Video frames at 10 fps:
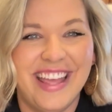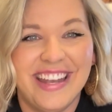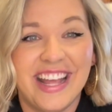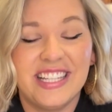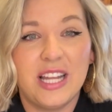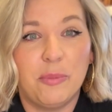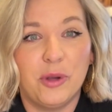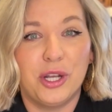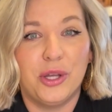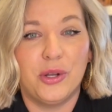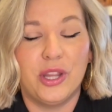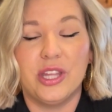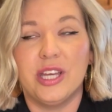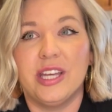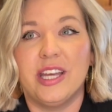Next up, we're gonna go to
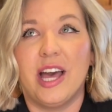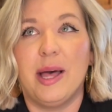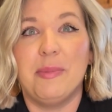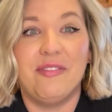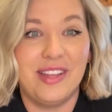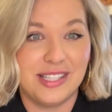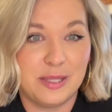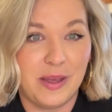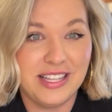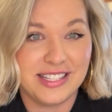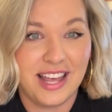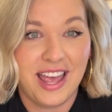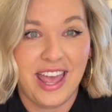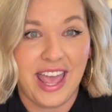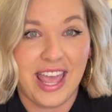the event space,
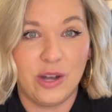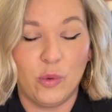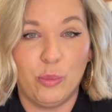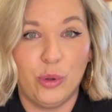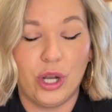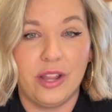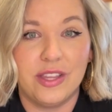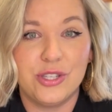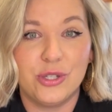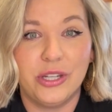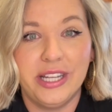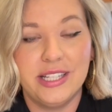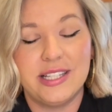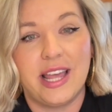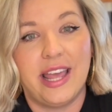and we'll put on the
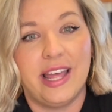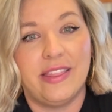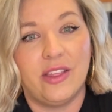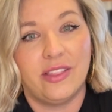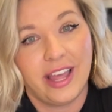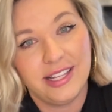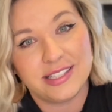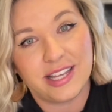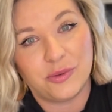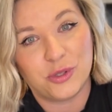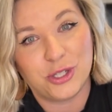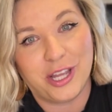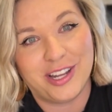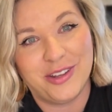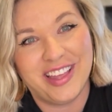strings and the lights, and we'll show you
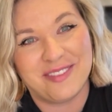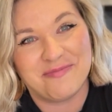how to do that.